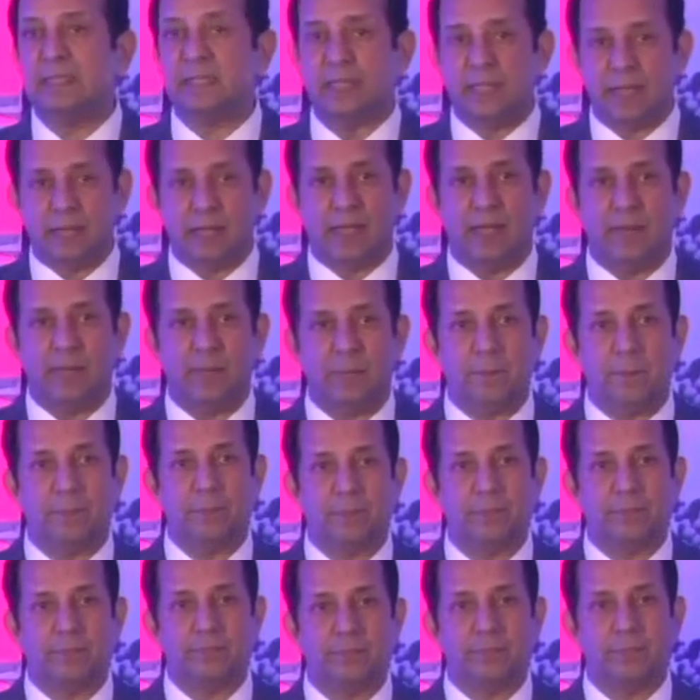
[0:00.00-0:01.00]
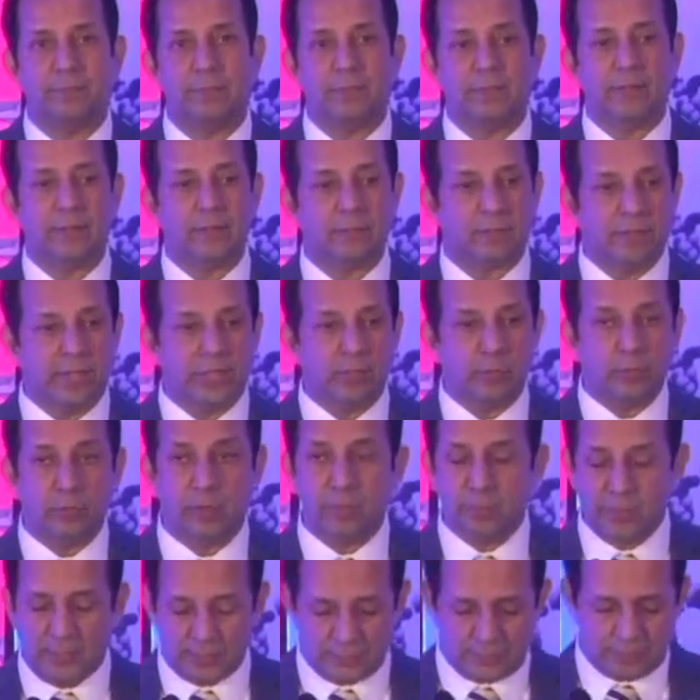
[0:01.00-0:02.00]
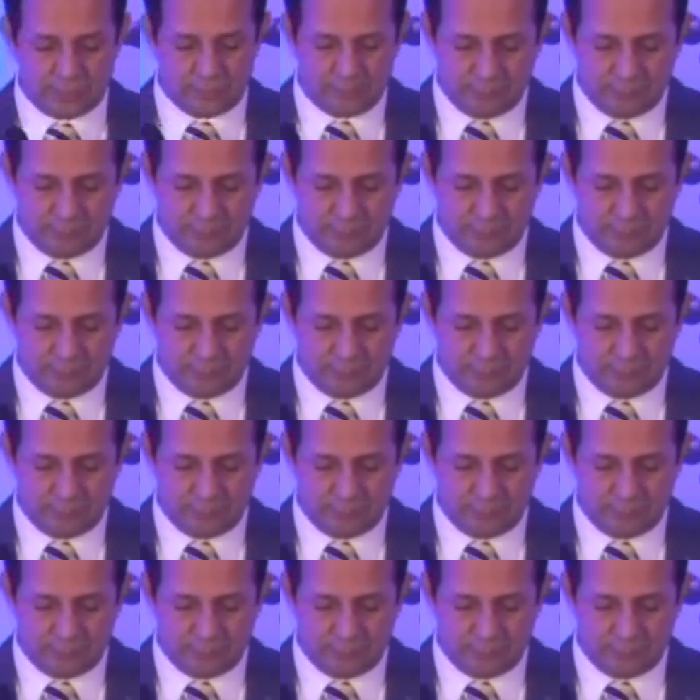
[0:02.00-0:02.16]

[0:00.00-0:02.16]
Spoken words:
India. Thank you very much.